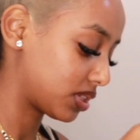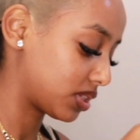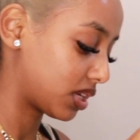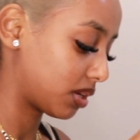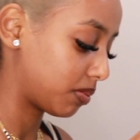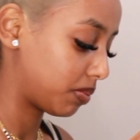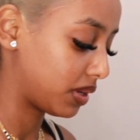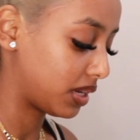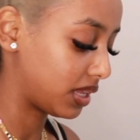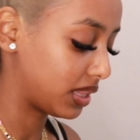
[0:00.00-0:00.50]
going to
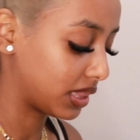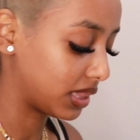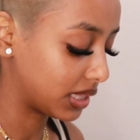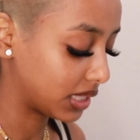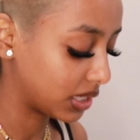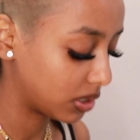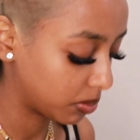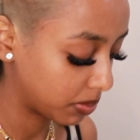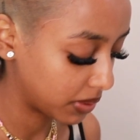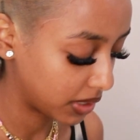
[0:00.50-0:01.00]
put a
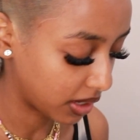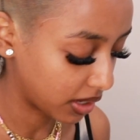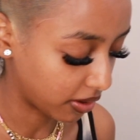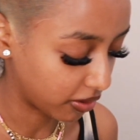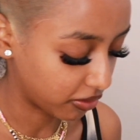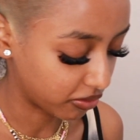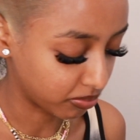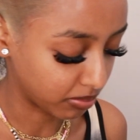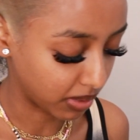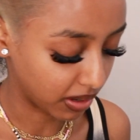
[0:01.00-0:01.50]
little bit
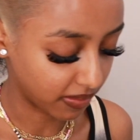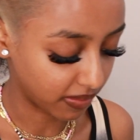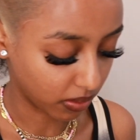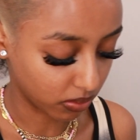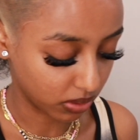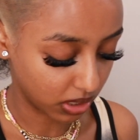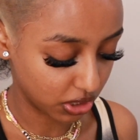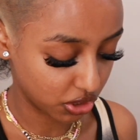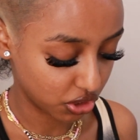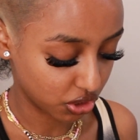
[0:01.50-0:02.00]
of my
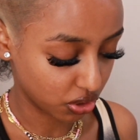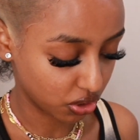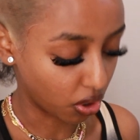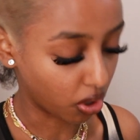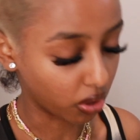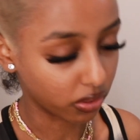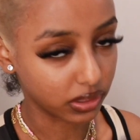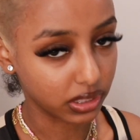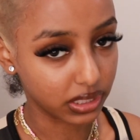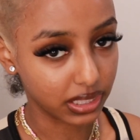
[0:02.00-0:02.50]
foundation
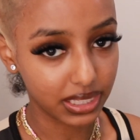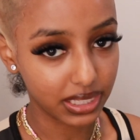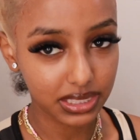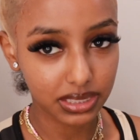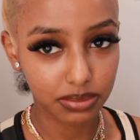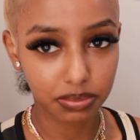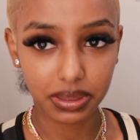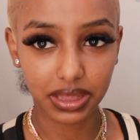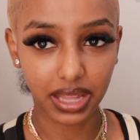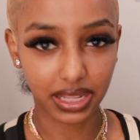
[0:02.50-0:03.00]
on the lace,
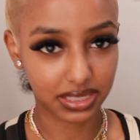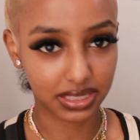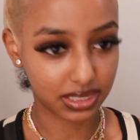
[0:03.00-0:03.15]
but that's